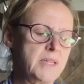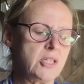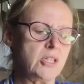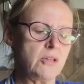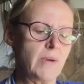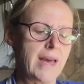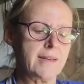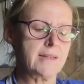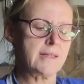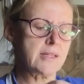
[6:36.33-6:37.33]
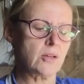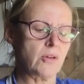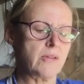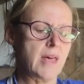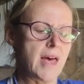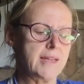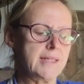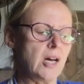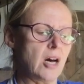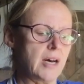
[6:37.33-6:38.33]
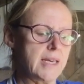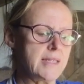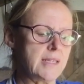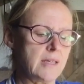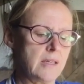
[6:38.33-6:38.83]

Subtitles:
be 2 ends on there tied.